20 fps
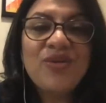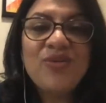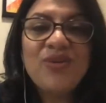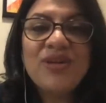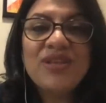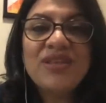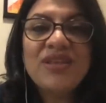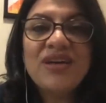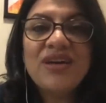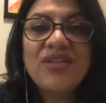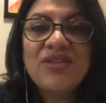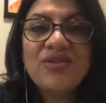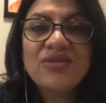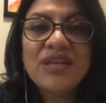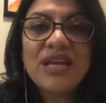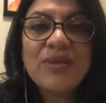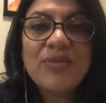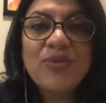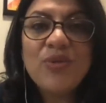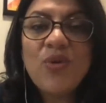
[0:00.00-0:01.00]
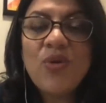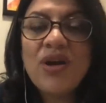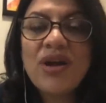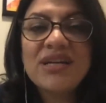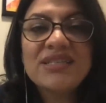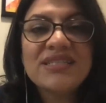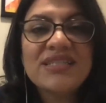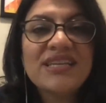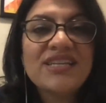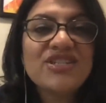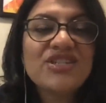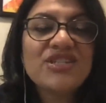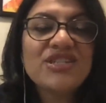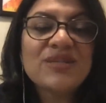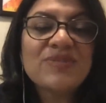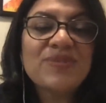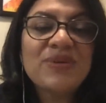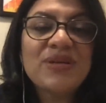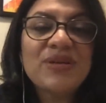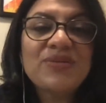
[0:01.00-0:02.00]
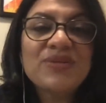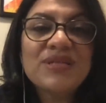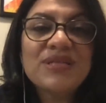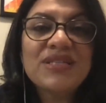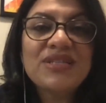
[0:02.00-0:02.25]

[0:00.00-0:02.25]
there with other labor organizations,